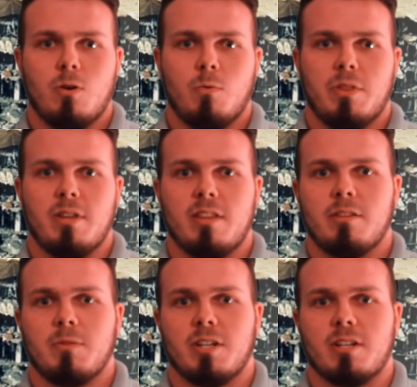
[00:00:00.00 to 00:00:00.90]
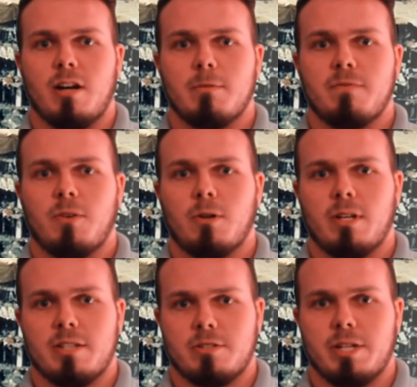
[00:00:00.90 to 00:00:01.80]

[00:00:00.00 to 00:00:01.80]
with nothing but a common fertilizer